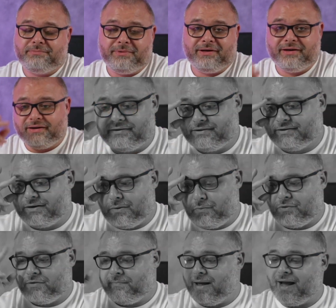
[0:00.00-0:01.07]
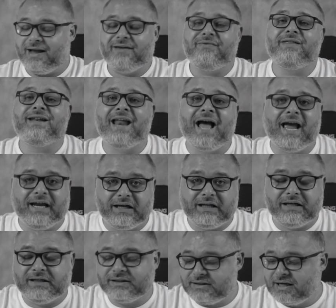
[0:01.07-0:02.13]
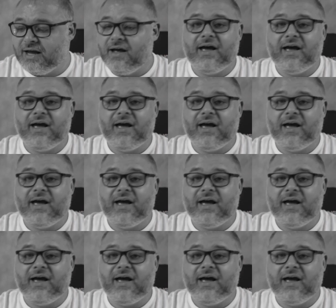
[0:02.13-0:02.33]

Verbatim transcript: because somewhere back in the 90s,